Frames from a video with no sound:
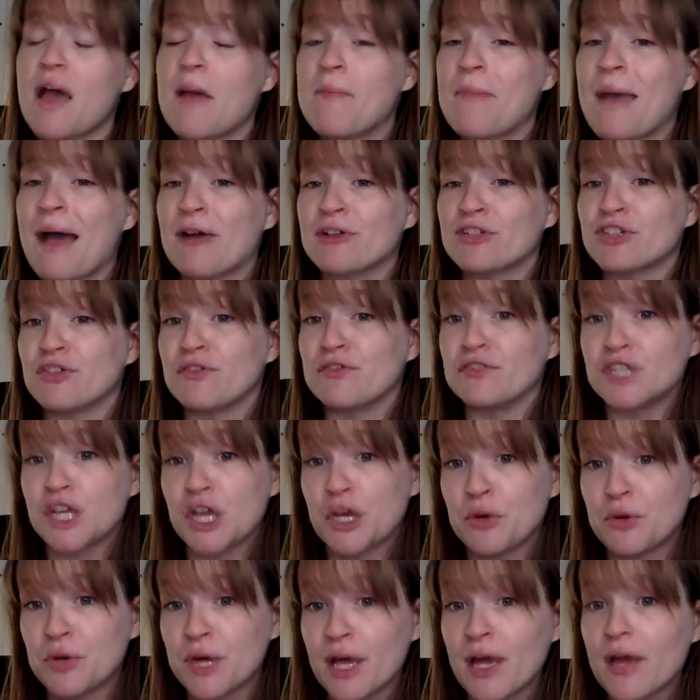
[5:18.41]
a pouch of
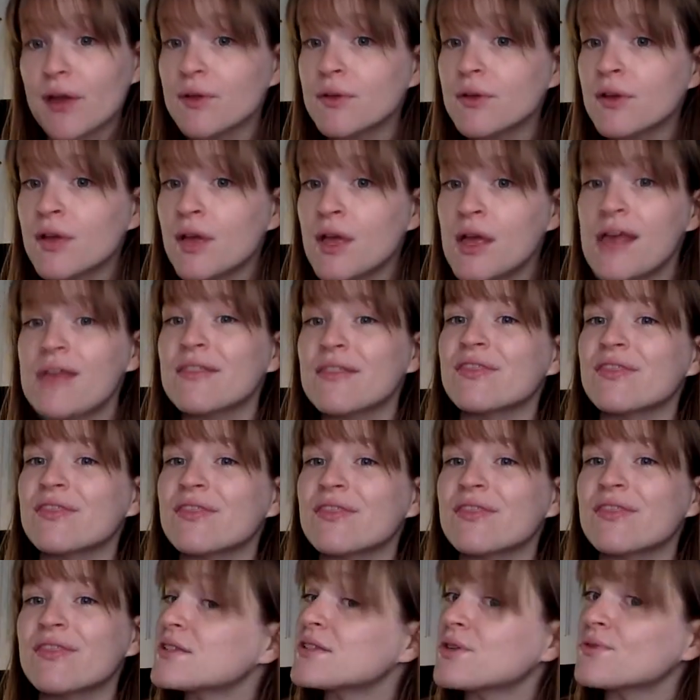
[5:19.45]
tuna.
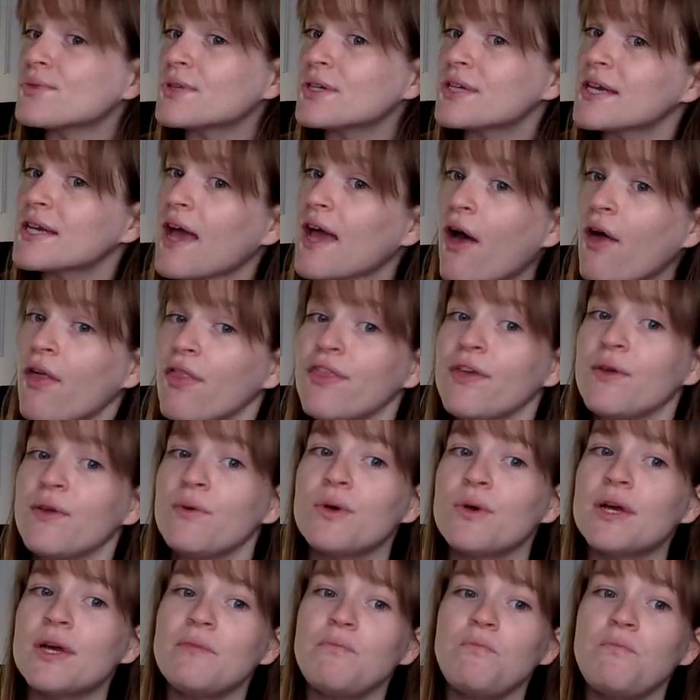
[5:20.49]
That's a really healthy
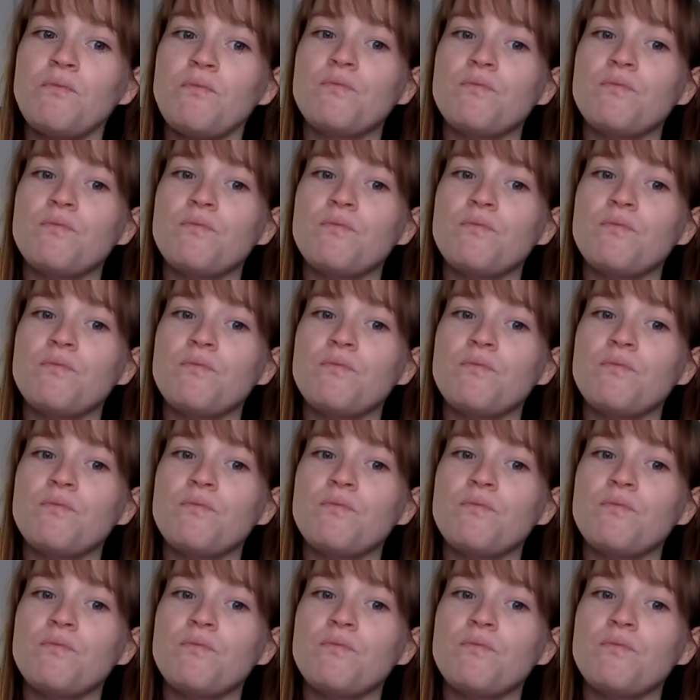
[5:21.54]
one.